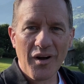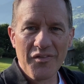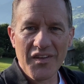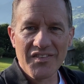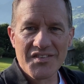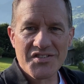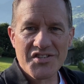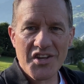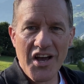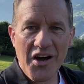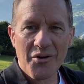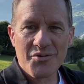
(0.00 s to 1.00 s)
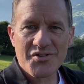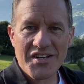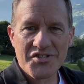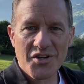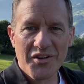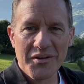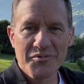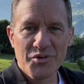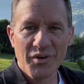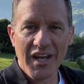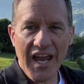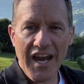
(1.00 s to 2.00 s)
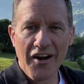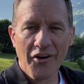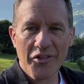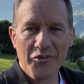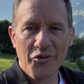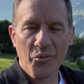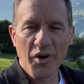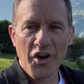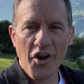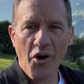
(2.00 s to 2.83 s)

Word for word: this love story. Thanks for tuning in.